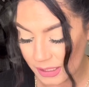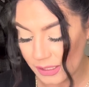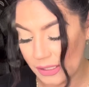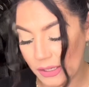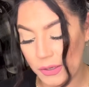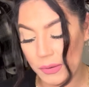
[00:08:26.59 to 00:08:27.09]

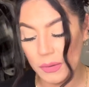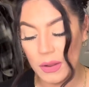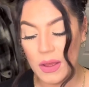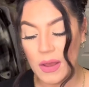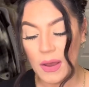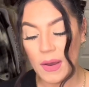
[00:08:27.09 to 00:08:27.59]
So,
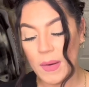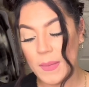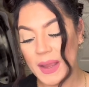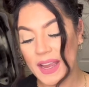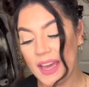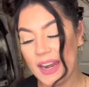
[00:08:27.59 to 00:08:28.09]
oh
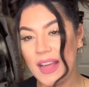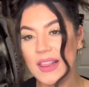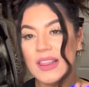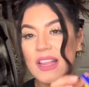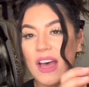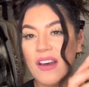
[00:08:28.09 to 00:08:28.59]
my god, I
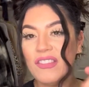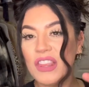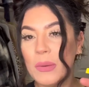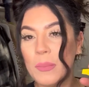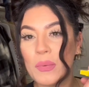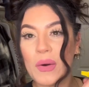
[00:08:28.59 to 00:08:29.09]
love
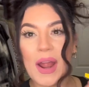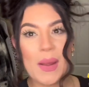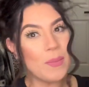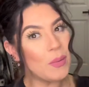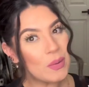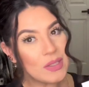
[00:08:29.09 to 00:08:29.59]
the
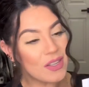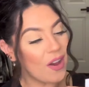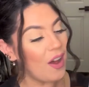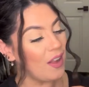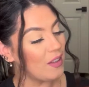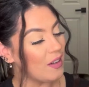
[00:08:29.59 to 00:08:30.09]
bright bold
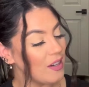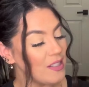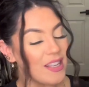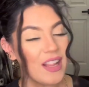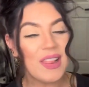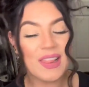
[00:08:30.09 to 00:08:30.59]
colors.
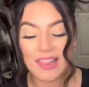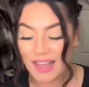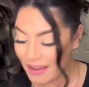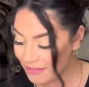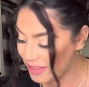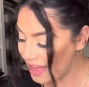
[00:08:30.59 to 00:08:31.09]

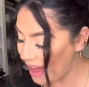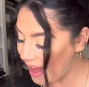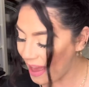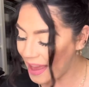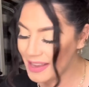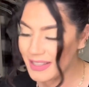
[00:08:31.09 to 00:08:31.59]
Love
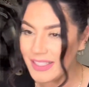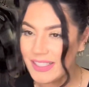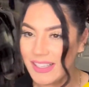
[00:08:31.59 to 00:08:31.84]
that.